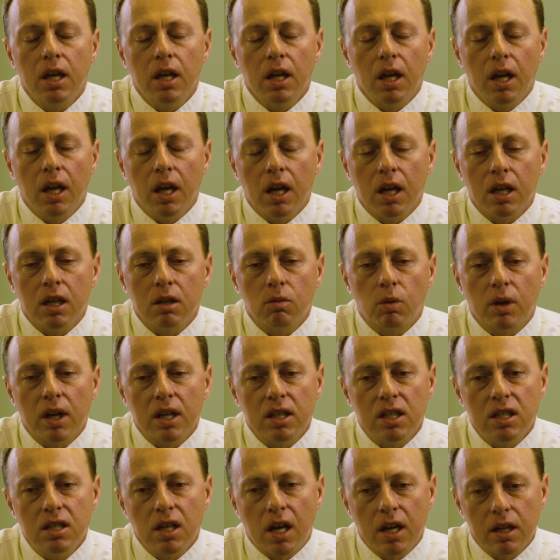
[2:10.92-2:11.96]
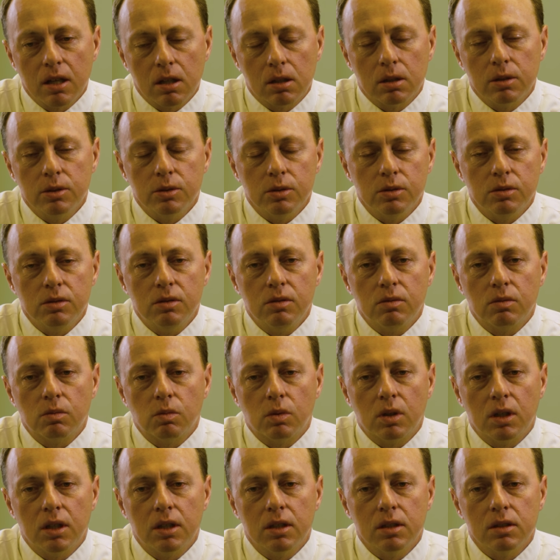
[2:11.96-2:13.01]
And what it did not include
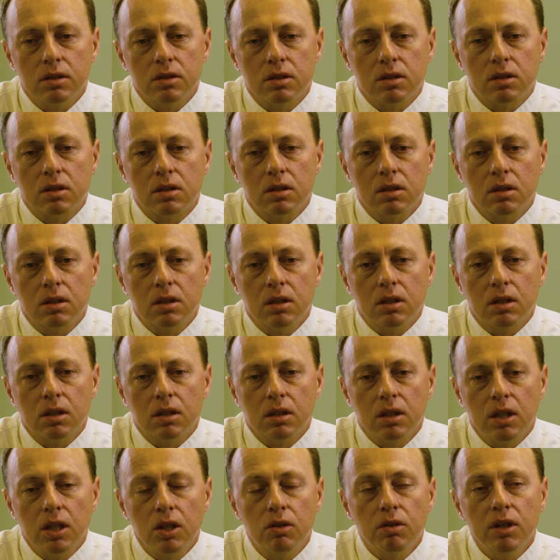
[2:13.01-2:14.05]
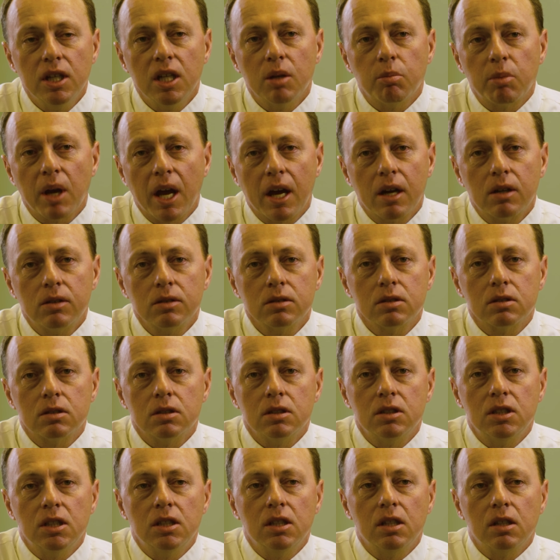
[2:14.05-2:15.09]
was the ingredient panels.
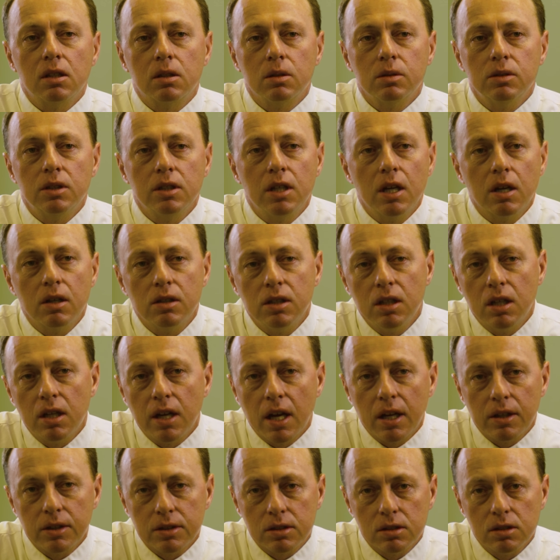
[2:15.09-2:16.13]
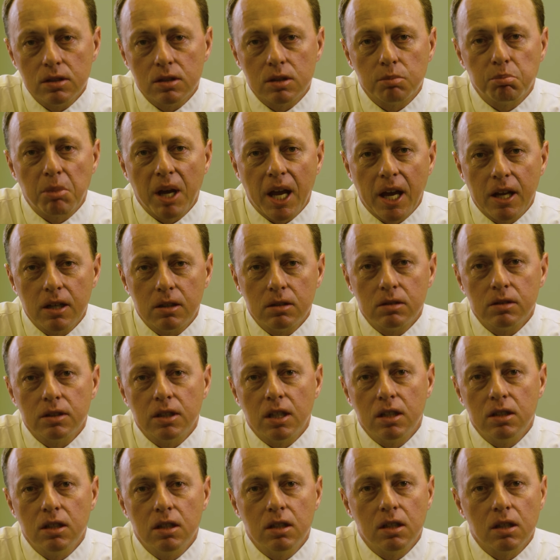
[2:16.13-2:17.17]
It didn't include the guaranteed analysis panel, and
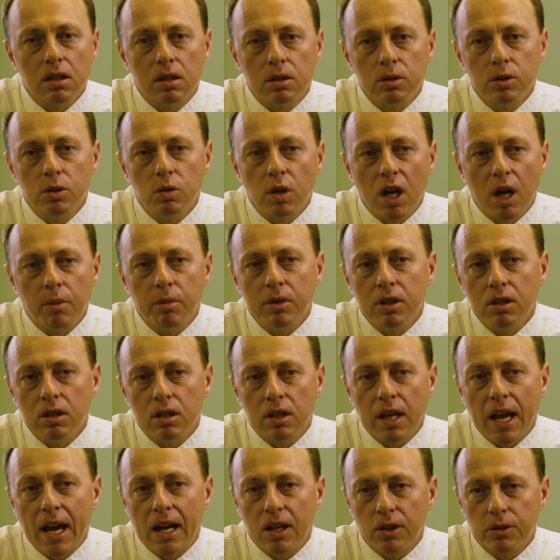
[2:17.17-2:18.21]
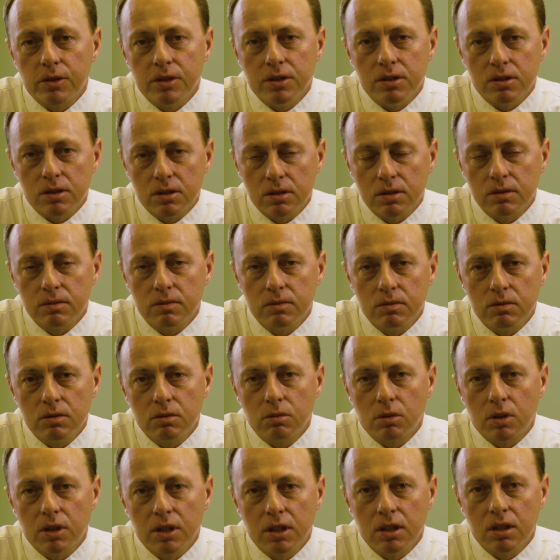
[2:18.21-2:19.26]
it didn't include how many calories
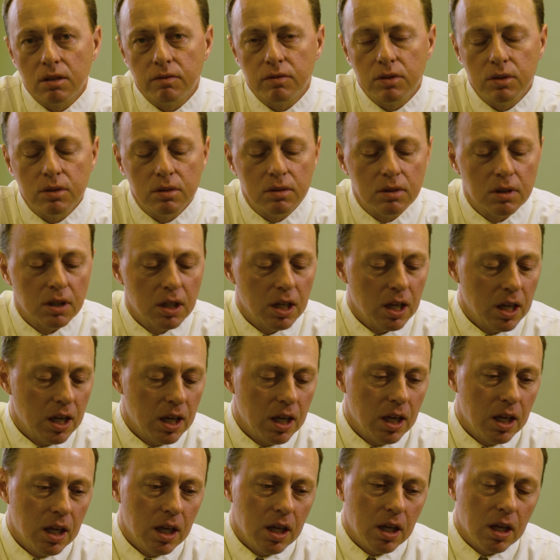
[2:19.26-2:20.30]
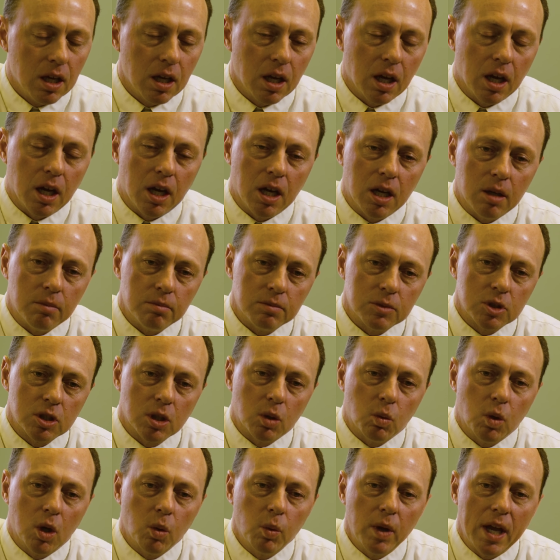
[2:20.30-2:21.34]
were in the food. So
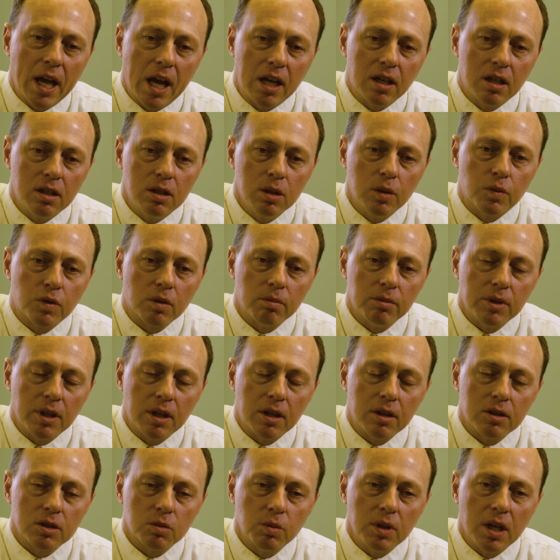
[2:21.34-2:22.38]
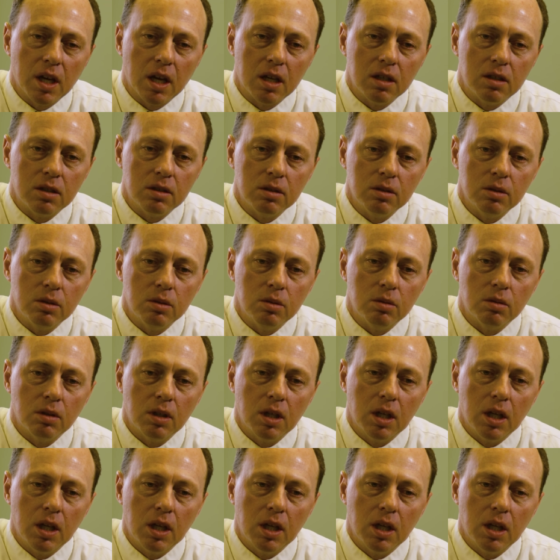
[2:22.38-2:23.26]
what we had to do from there is we had to